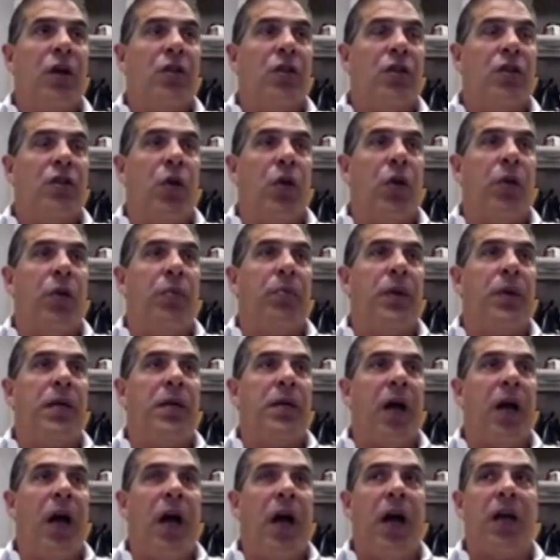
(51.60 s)
to it
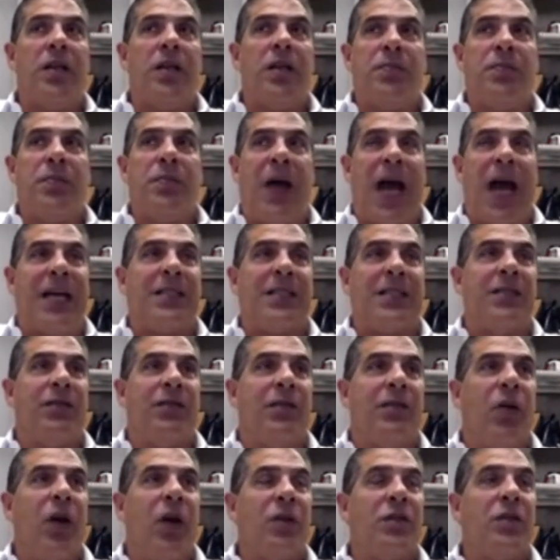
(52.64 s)
because passive
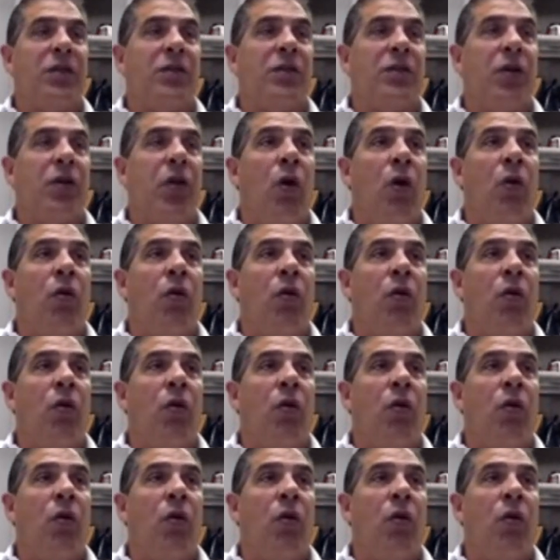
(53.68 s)
losses are